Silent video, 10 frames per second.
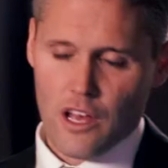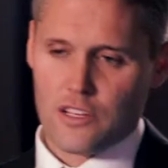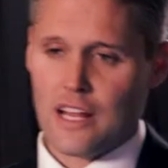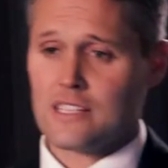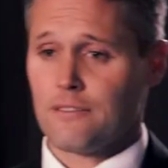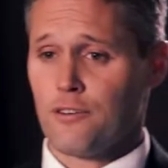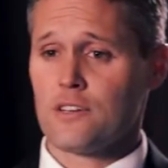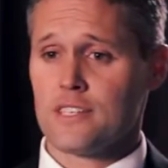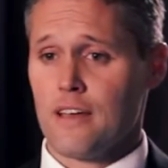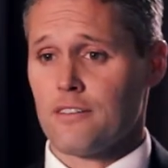So that's the
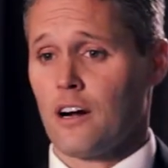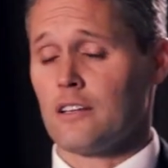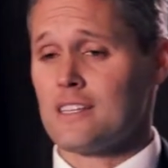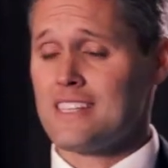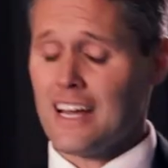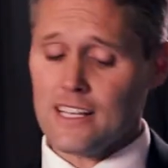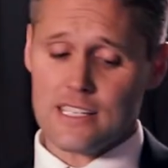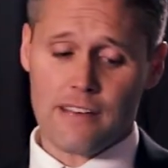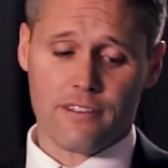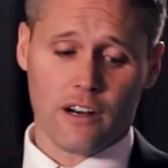first safeguard. The second
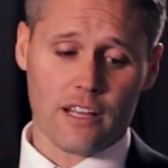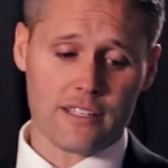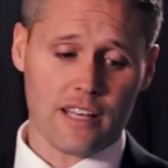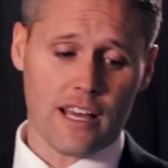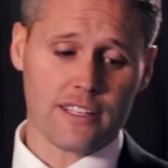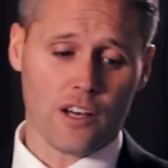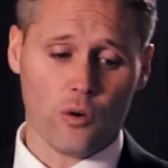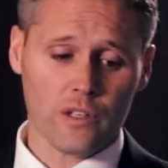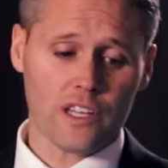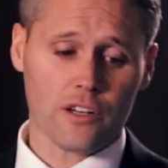safeguard, they say, is that
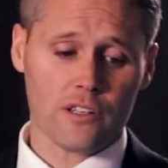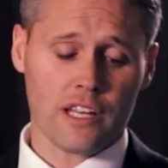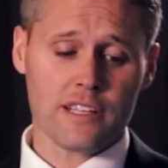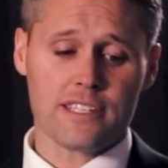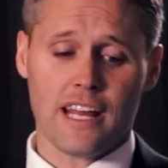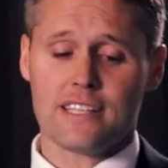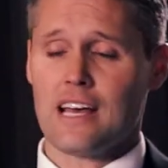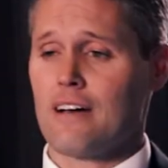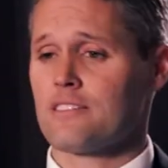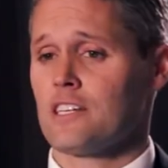only 13 states
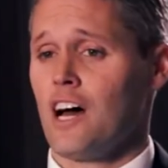have to